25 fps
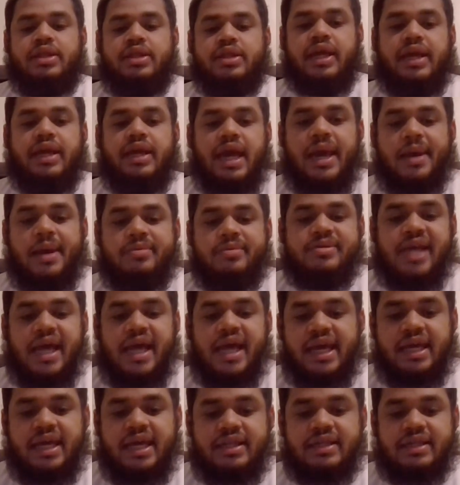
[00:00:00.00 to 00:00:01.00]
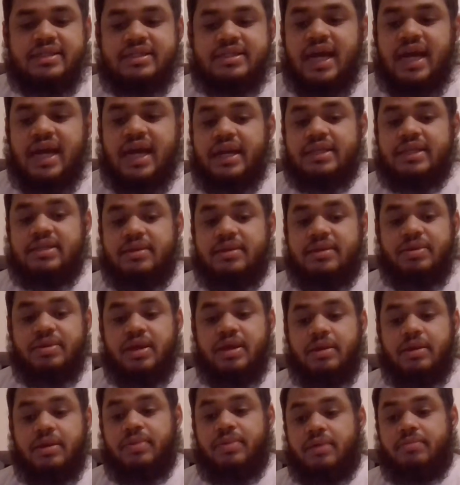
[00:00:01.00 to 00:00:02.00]
the games that he decided to
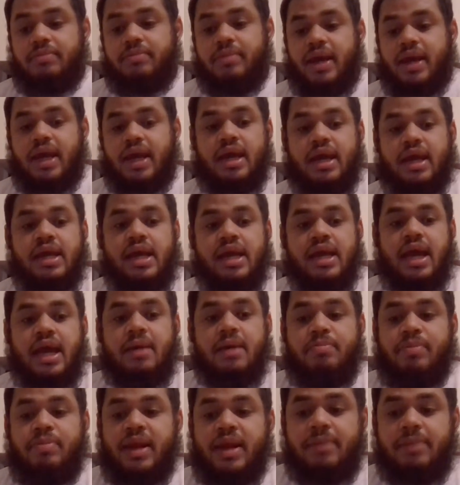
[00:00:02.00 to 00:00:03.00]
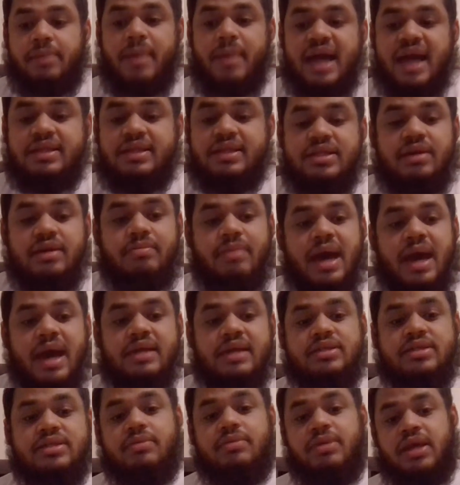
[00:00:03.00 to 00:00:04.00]
be a big man and play back to the
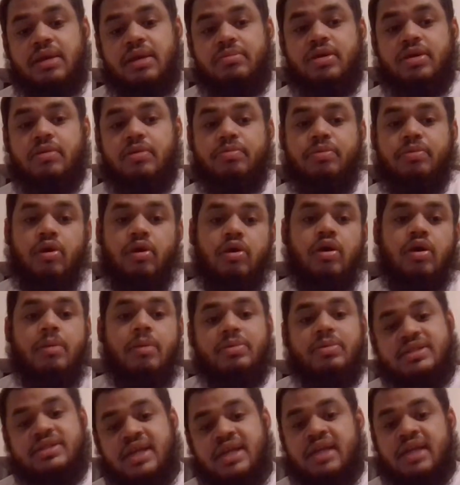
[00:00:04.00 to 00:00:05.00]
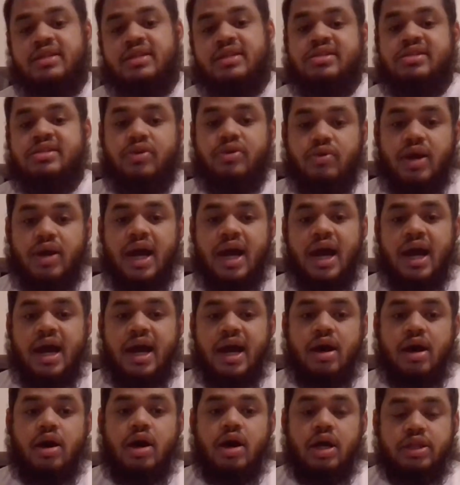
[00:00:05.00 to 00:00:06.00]
basket, give me the ball. I'm gonna take this little
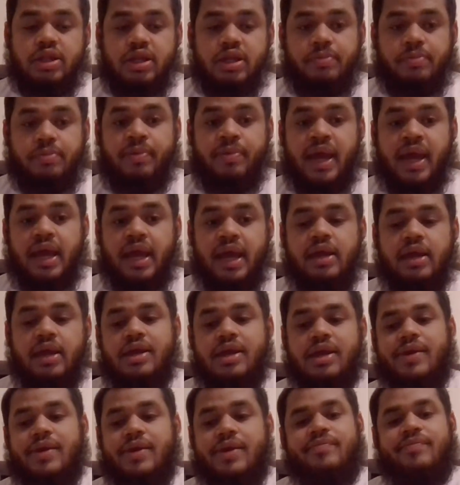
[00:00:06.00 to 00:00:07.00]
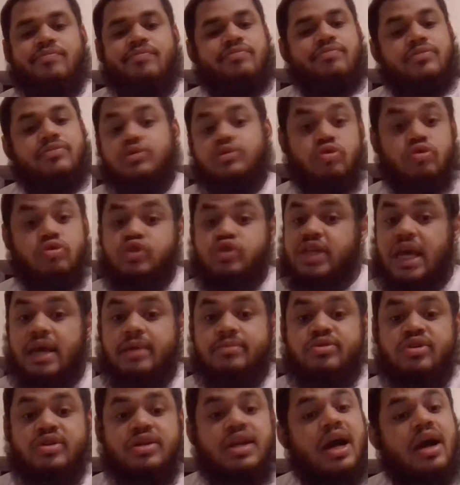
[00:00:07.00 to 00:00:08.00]
guy under the paint. Those
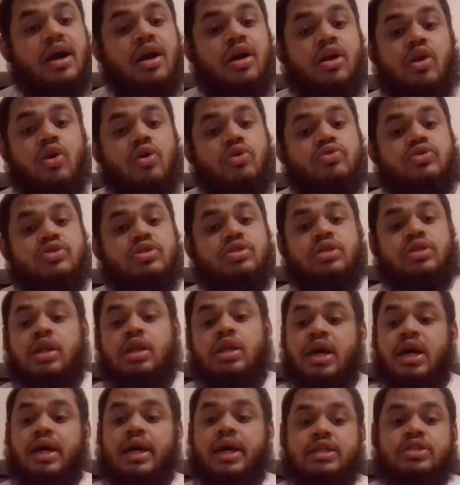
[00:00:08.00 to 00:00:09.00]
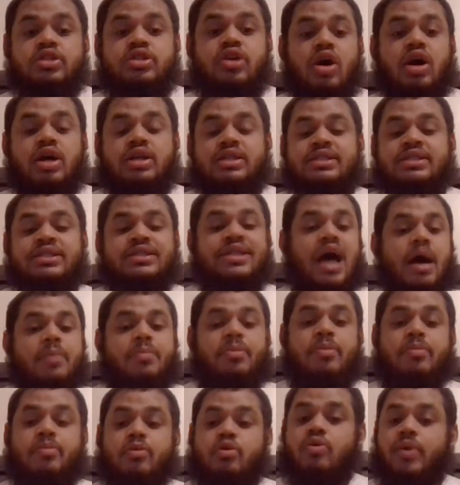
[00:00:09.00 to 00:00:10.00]
games are not close. The Nuggets are
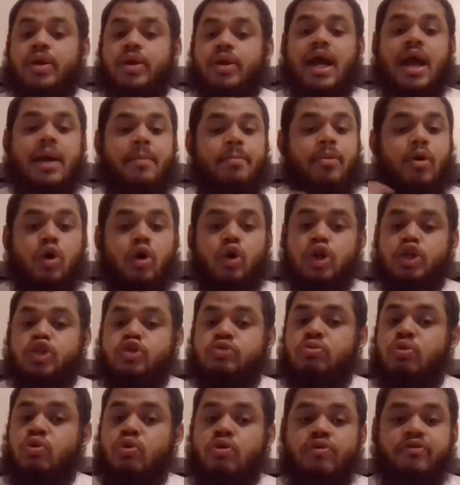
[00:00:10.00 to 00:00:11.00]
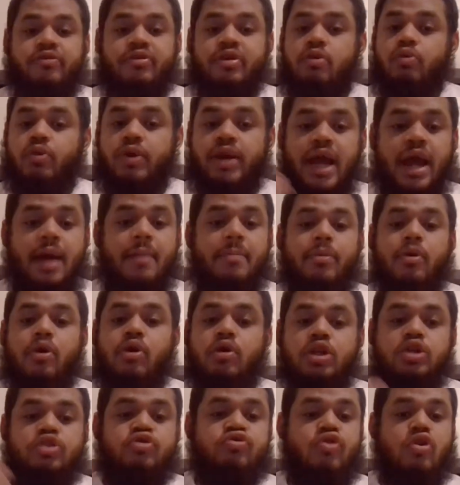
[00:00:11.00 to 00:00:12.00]
unstoppable when that ball is moving. When that
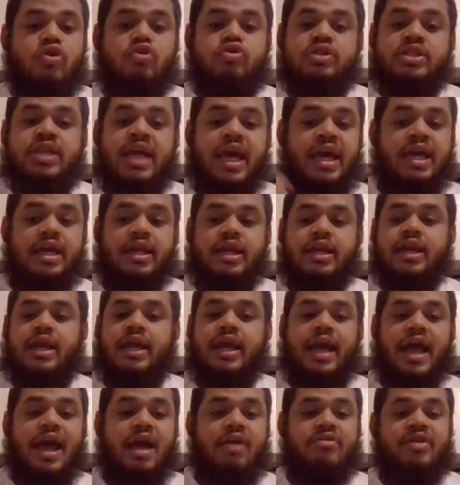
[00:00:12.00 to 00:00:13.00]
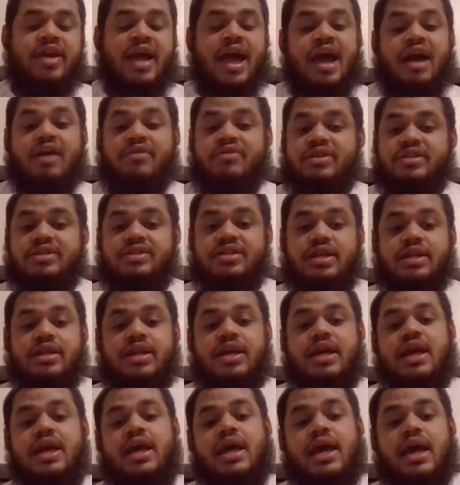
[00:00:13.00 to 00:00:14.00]
ball is rotating and Gary Harris
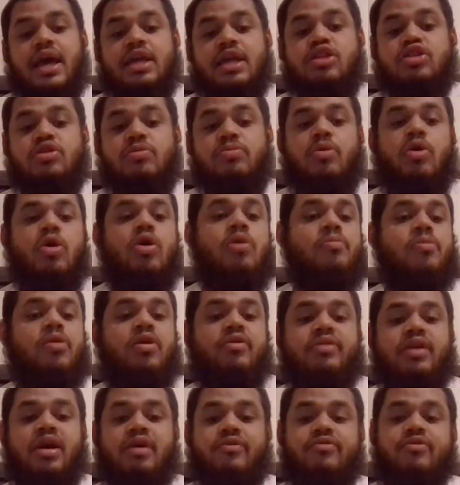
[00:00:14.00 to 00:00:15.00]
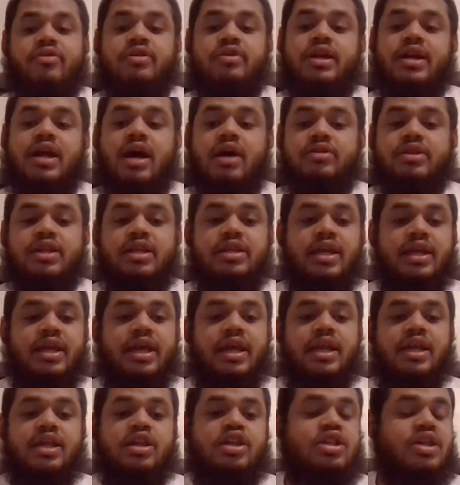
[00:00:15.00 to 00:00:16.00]
and Jamal Murray are running out there and
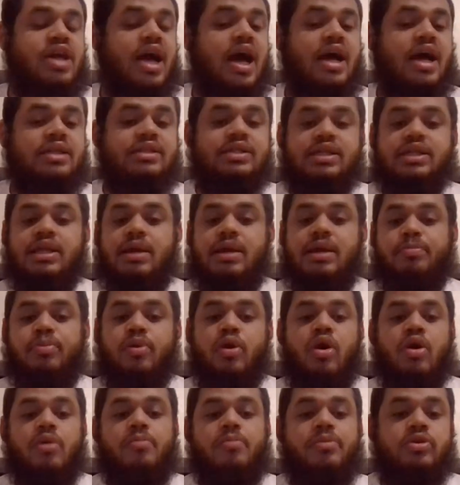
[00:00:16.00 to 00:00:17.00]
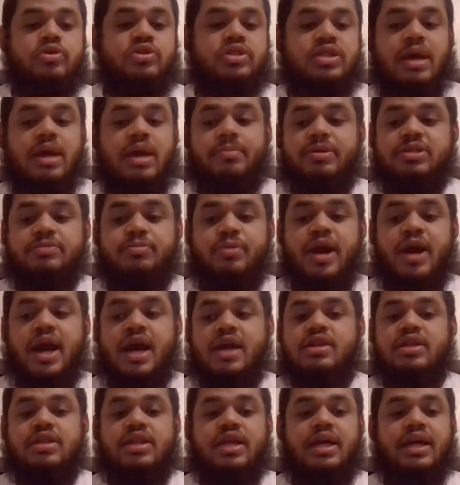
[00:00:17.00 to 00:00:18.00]
they're getting shots and then Paul Millsap is
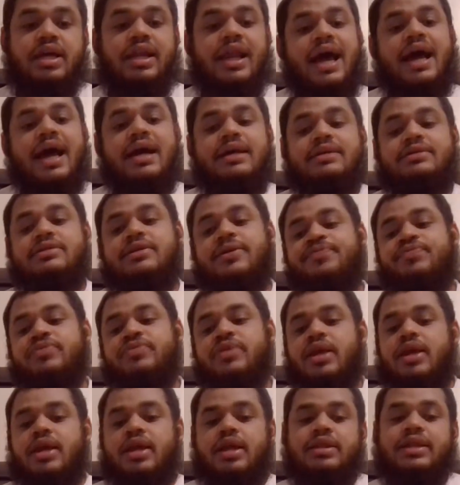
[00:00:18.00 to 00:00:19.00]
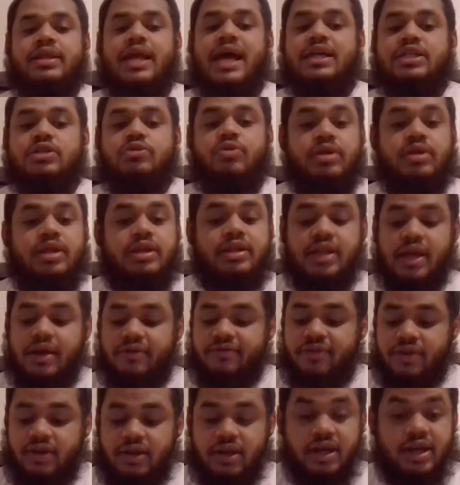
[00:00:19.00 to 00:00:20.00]
crashing the glass, that's when the
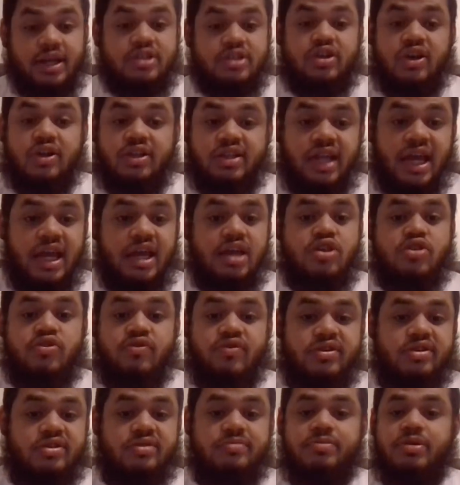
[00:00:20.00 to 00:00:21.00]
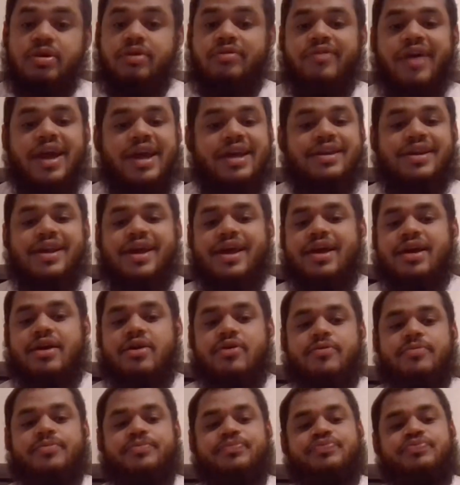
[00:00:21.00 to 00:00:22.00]
Denver Nuggets are dangerous. But right
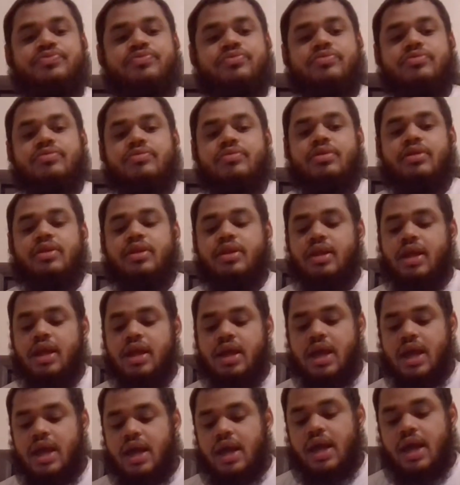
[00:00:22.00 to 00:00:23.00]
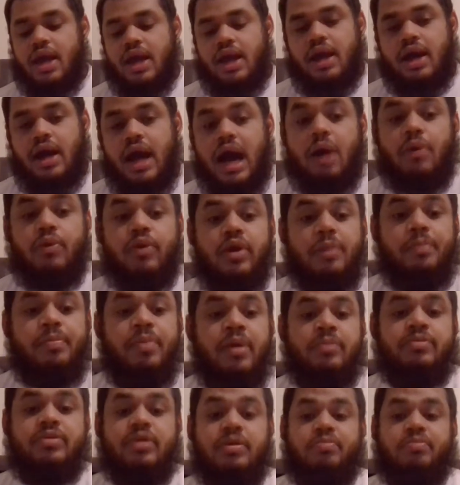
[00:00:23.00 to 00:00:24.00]
now, I want to
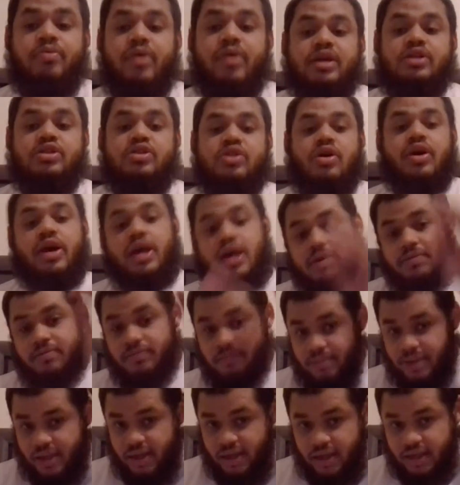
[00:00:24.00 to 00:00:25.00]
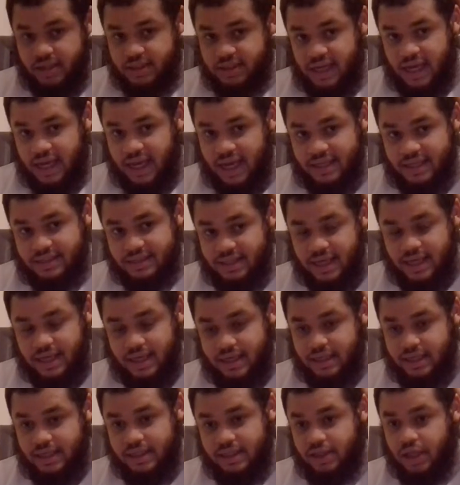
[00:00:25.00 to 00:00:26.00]
pump the brakes on him because, like I
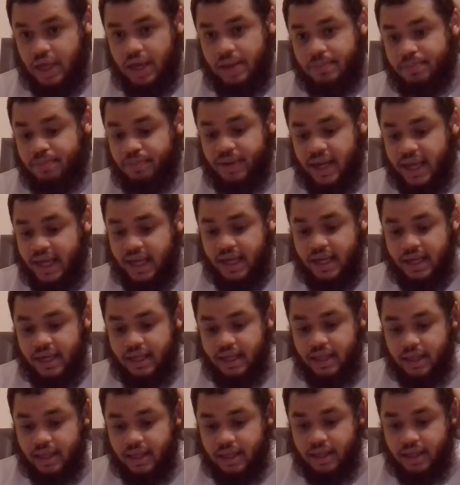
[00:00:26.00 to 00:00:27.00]
said, they really